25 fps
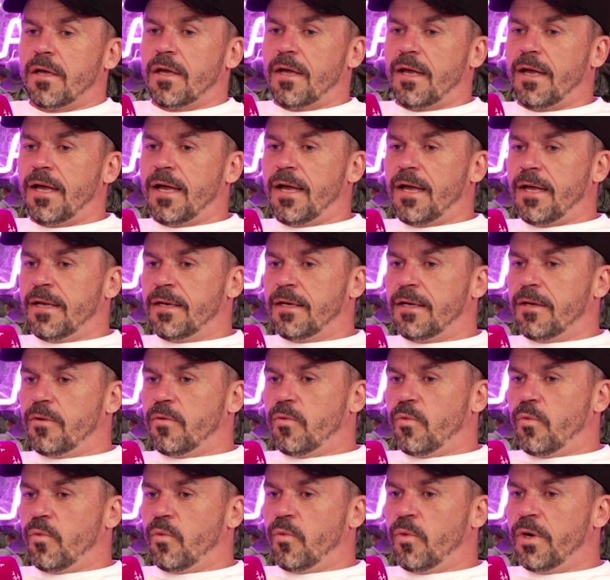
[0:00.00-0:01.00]
And
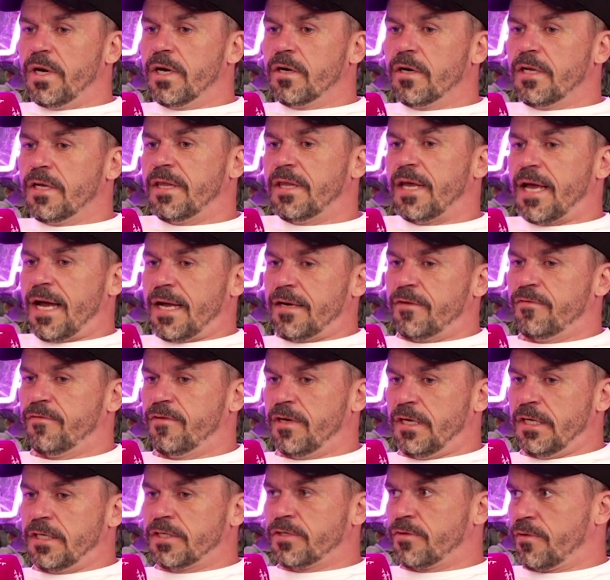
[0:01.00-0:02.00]
weirdly, they had
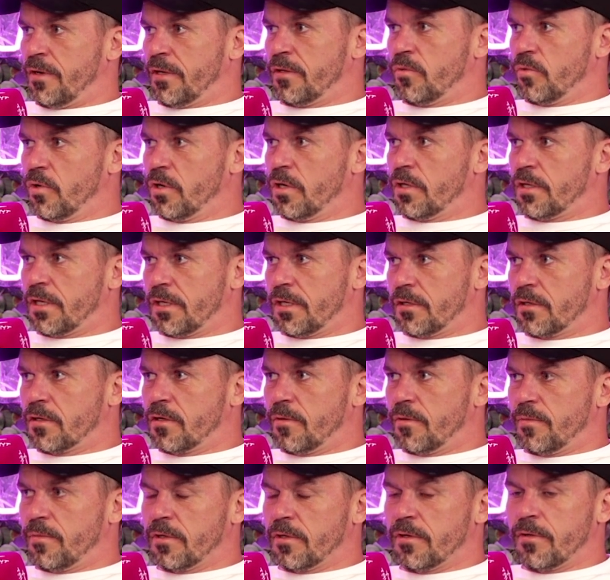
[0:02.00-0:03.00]
affiliates around the world. They had a
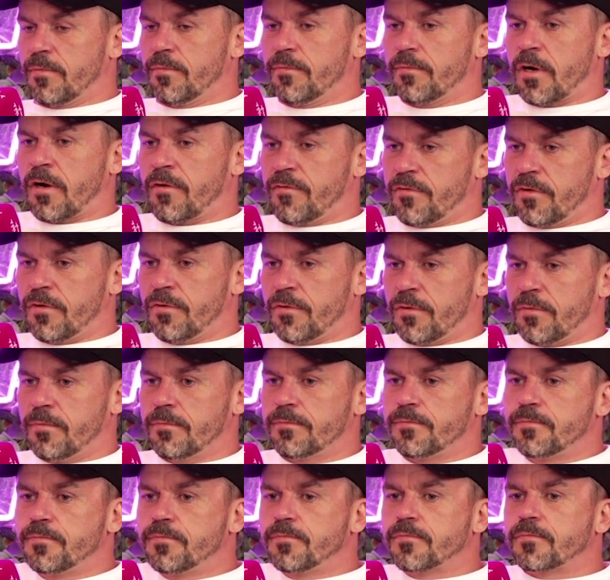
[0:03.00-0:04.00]
couple of them, or a few of them.
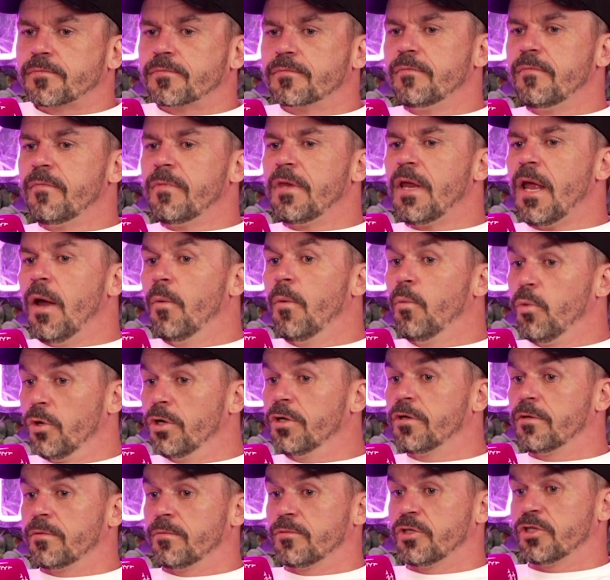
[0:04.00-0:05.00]
And one of
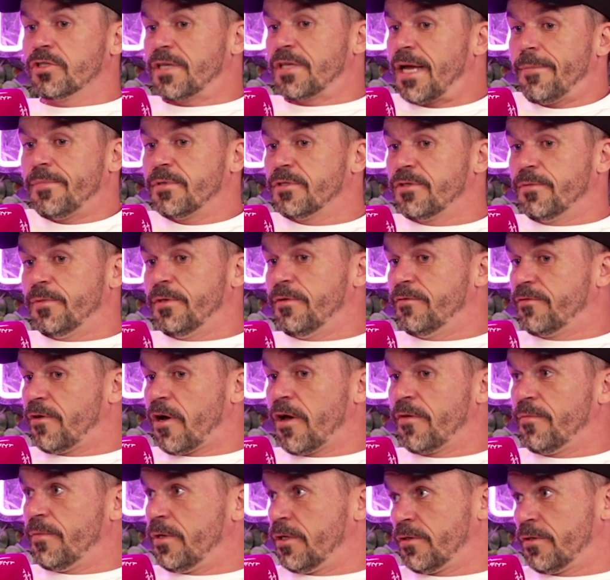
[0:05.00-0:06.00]
them just happened to be
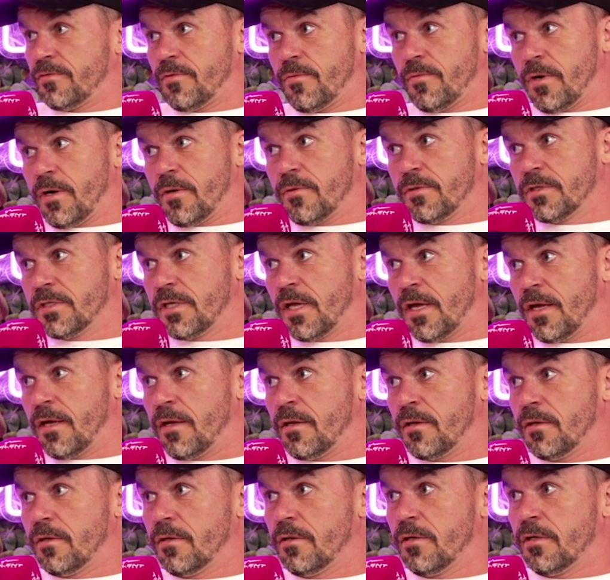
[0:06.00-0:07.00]
5 minutes from where I was
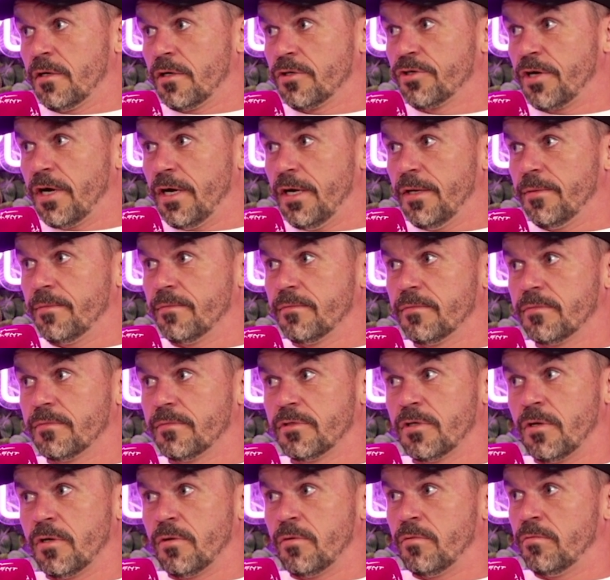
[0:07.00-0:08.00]
staying in Australia.
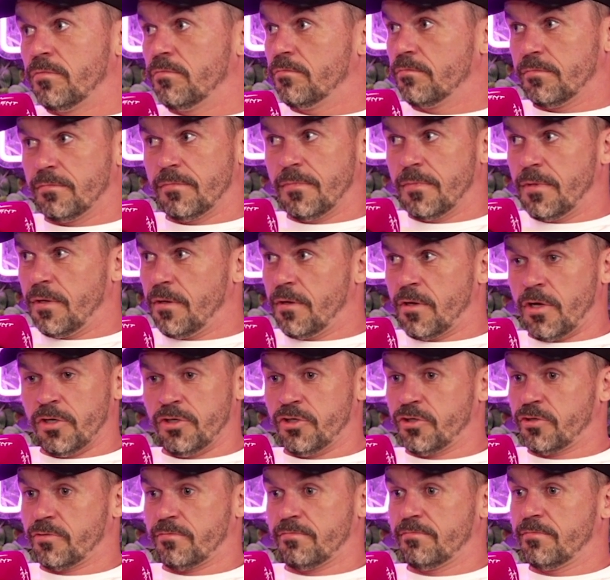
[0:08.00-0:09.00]
So I
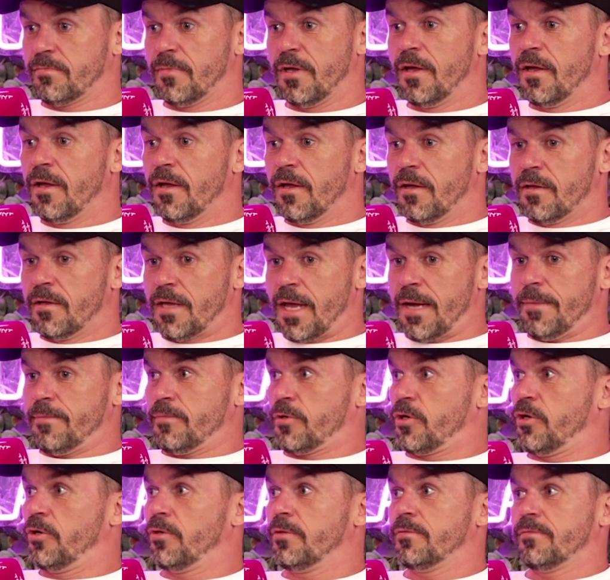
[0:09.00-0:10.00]
just, yeah,
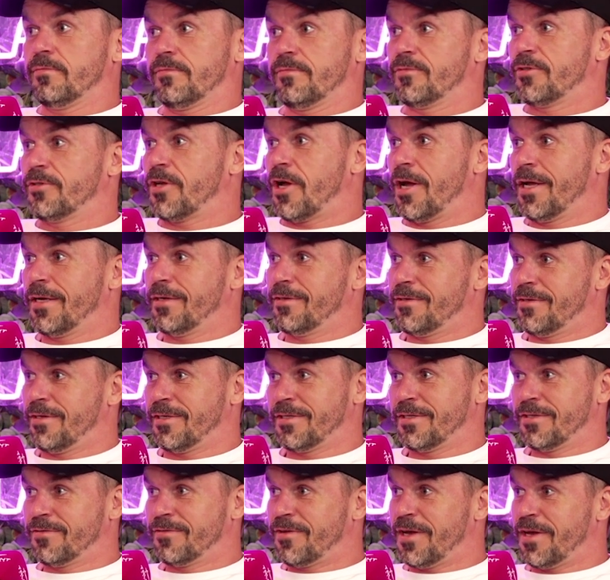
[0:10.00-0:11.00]
cool, signed. This
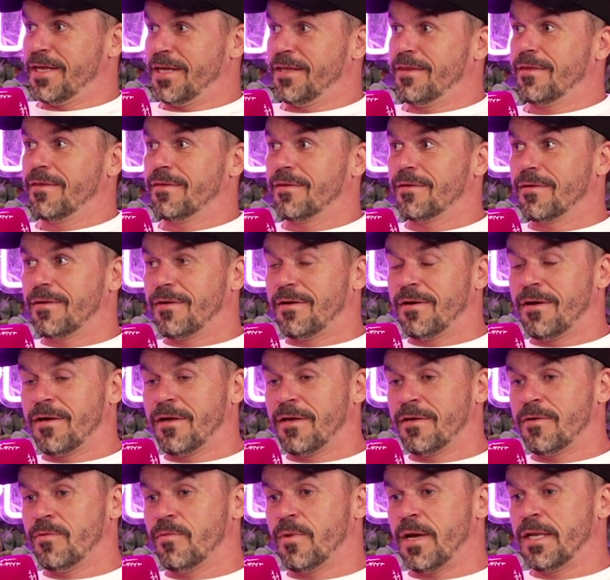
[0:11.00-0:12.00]
is faith.
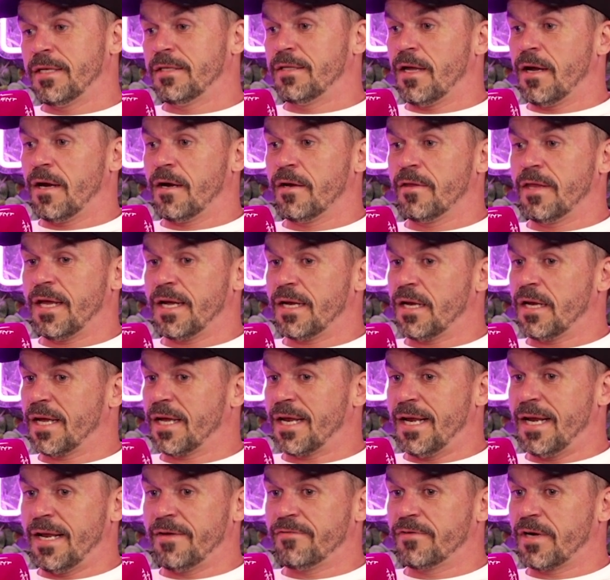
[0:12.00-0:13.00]
I went there. They had like
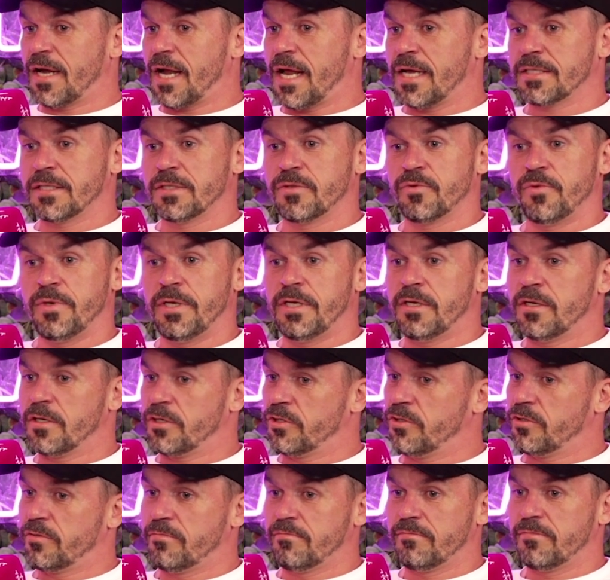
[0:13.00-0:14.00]
11 classes a week. I
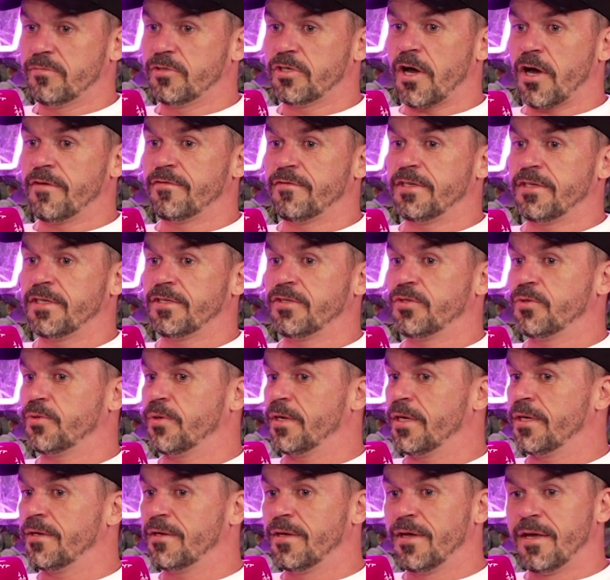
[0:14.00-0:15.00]
dived into
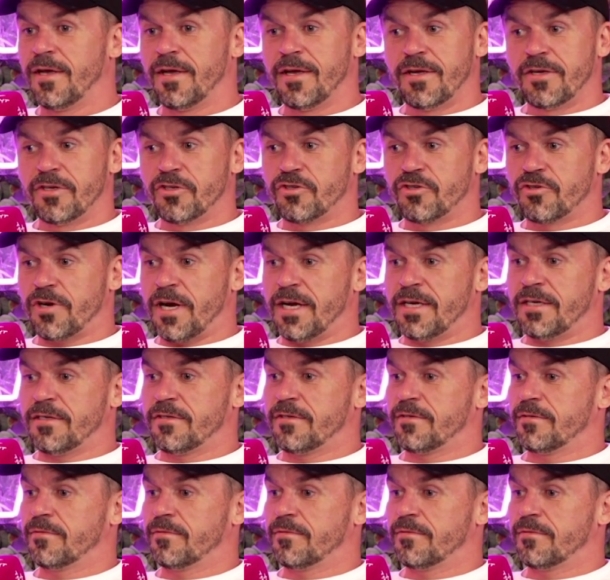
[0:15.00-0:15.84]
it, trained